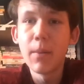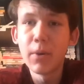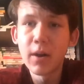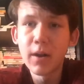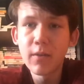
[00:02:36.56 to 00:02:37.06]

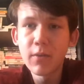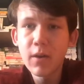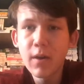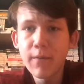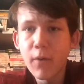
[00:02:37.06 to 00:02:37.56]
But
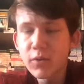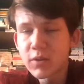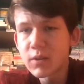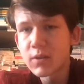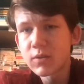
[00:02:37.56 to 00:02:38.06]
the
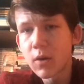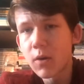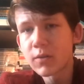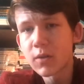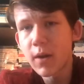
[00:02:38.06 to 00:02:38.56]
verses of the
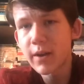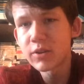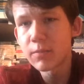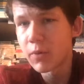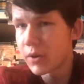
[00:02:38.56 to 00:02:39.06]
songs are
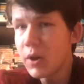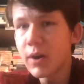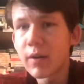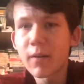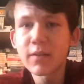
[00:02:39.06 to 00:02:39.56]
actually pretty
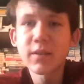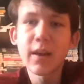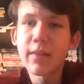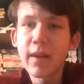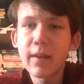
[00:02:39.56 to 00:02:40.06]
good. Honestly,
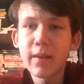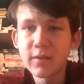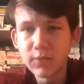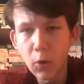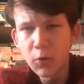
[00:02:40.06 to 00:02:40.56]
I like
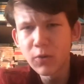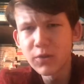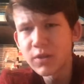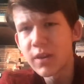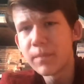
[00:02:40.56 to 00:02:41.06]
his
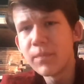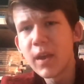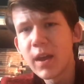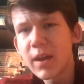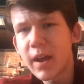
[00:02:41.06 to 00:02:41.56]
vocals, and
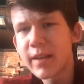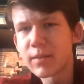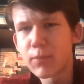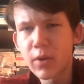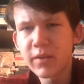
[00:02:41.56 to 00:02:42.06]
he kind of
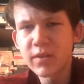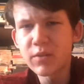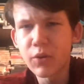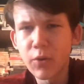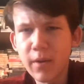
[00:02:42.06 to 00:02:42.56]
has a
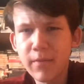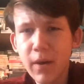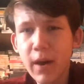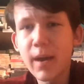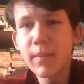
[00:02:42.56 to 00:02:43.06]
Brendan Urie
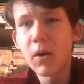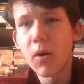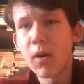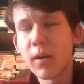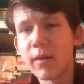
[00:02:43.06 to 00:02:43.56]
vibe
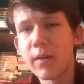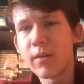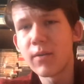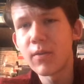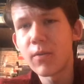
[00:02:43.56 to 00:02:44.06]
on,
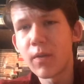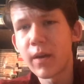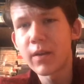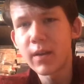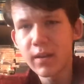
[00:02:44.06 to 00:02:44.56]

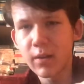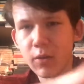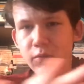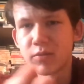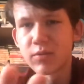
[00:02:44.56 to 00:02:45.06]
like, getting
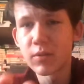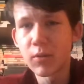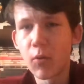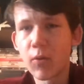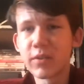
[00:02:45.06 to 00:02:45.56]
closer to the
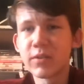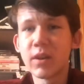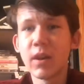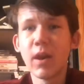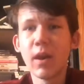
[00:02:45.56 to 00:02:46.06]

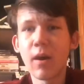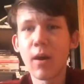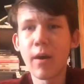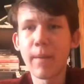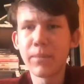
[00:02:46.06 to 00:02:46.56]
chorus.
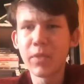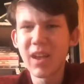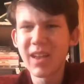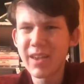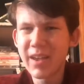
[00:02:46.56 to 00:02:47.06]

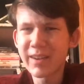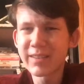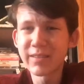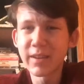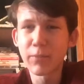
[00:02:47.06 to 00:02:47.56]
He kind of
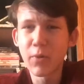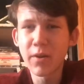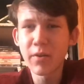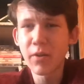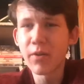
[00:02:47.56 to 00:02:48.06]
sounds like
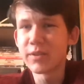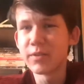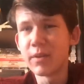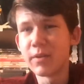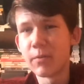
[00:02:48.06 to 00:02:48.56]
Brendan Urie
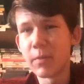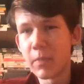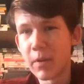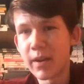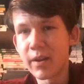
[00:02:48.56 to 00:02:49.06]
to me a little
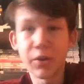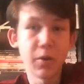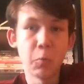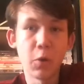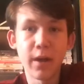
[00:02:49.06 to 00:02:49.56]
bit, but in a
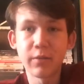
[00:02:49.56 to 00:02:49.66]
good way.